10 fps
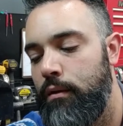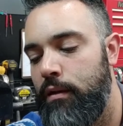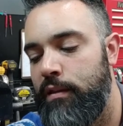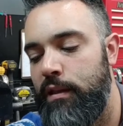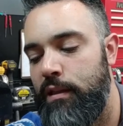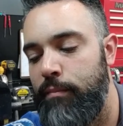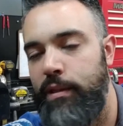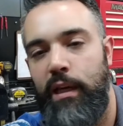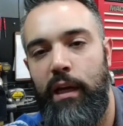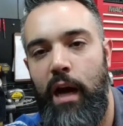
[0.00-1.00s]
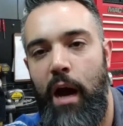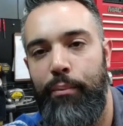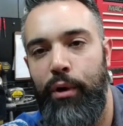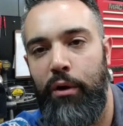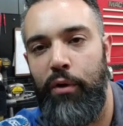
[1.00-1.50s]
the system isn't going to
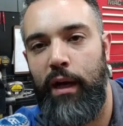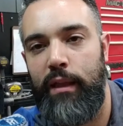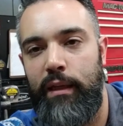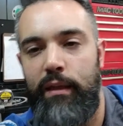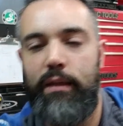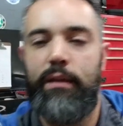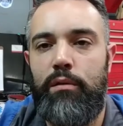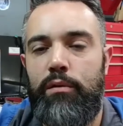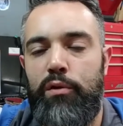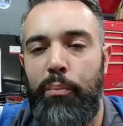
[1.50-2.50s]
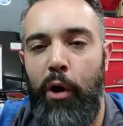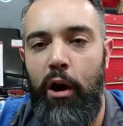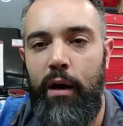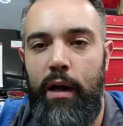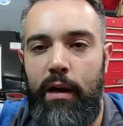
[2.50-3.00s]
operate correctly. So
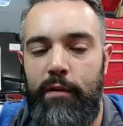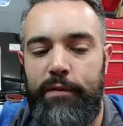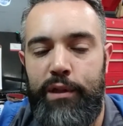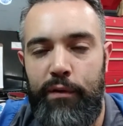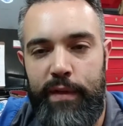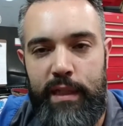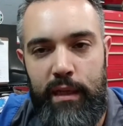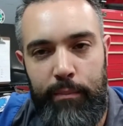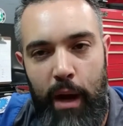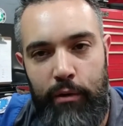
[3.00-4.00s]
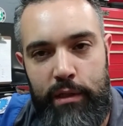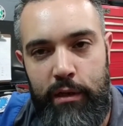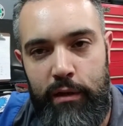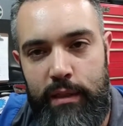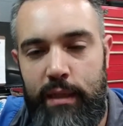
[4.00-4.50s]
part of servicing power
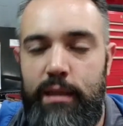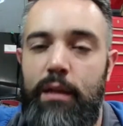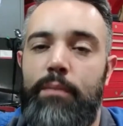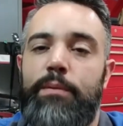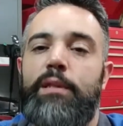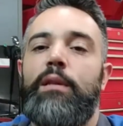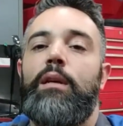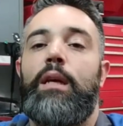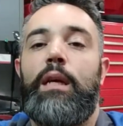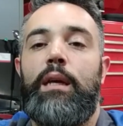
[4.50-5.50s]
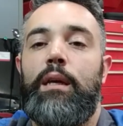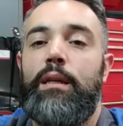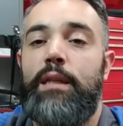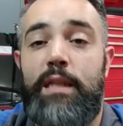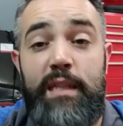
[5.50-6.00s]
steering systems,
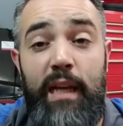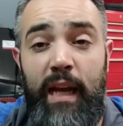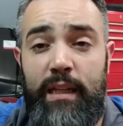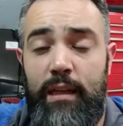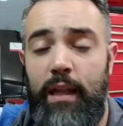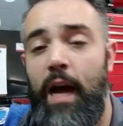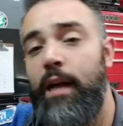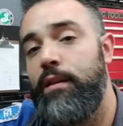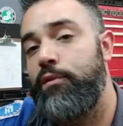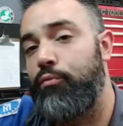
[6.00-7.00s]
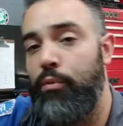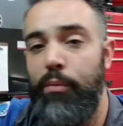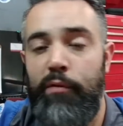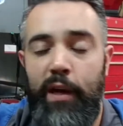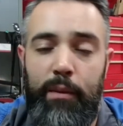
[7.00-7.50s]
disconnecting lines,
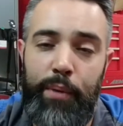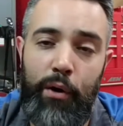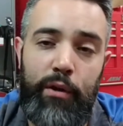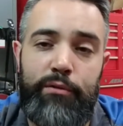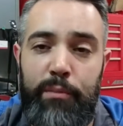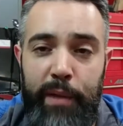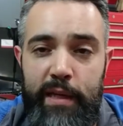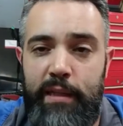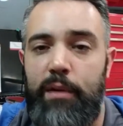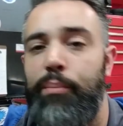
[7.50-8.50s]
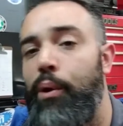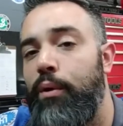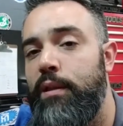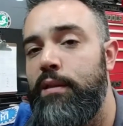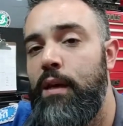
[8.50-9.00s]
removing components, replacing
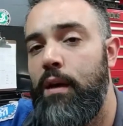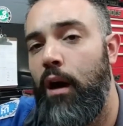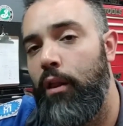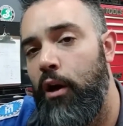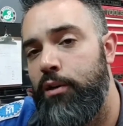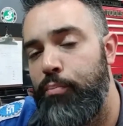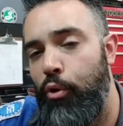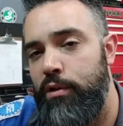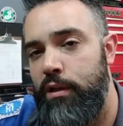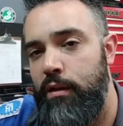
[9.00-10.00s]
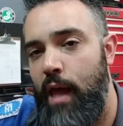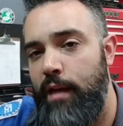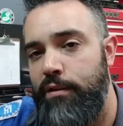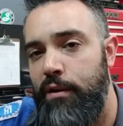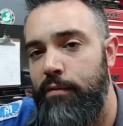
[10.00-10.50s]
components, a large portion of
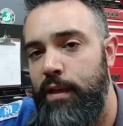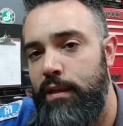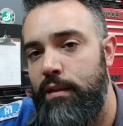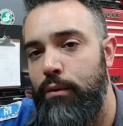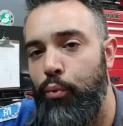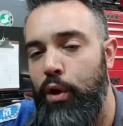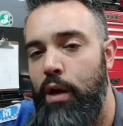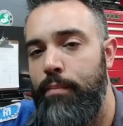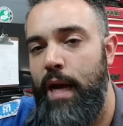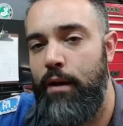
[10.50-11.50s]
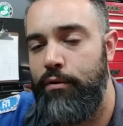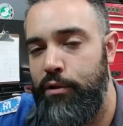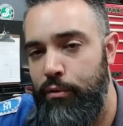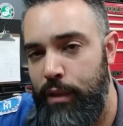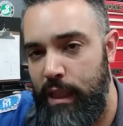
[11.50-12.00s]
that service will come down
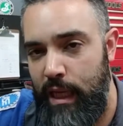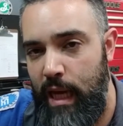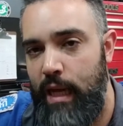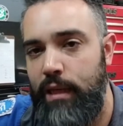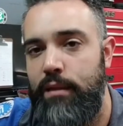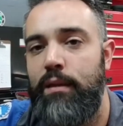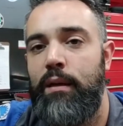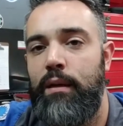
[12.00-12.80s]
to, in the end,